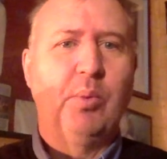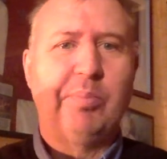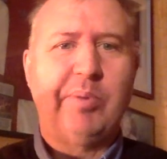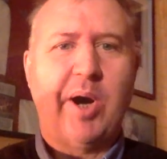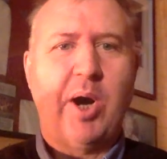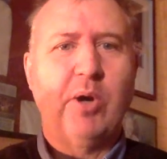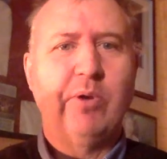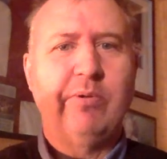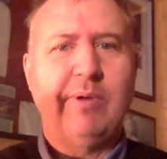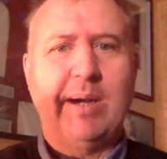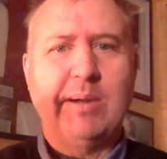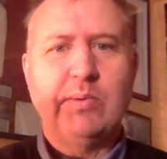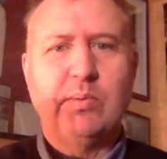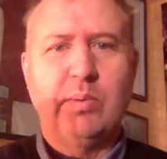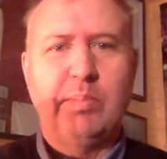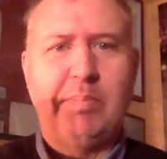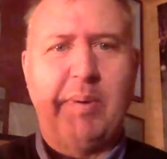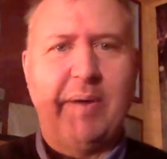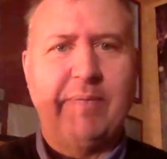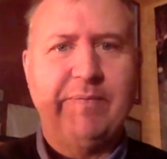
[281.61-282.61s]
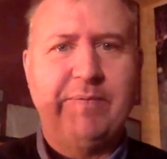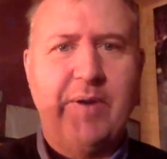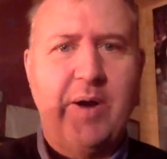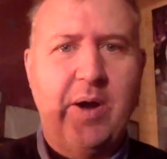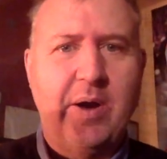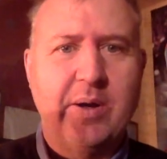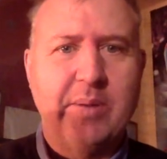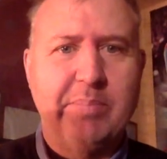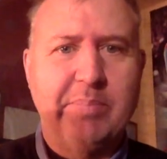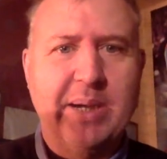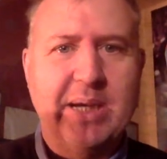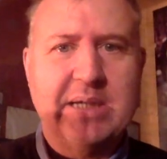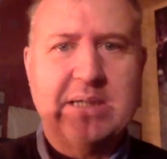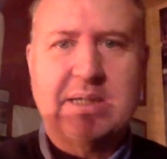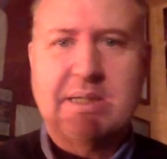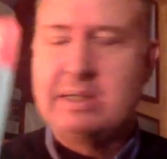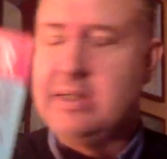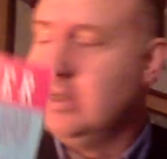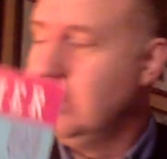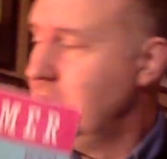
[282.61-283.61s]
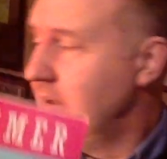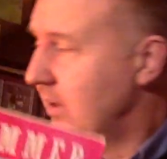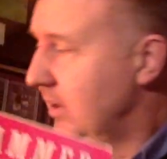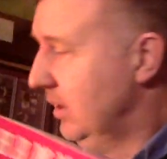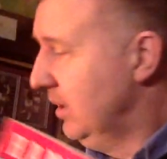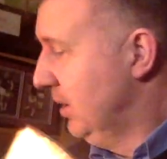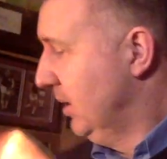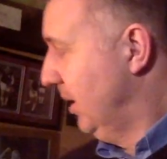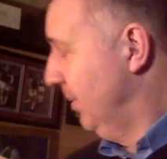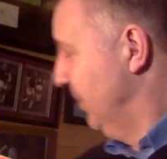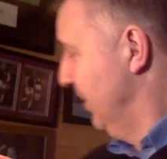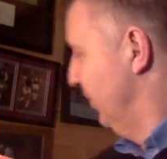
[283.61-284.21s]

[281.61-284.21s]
programmes were by far the best. We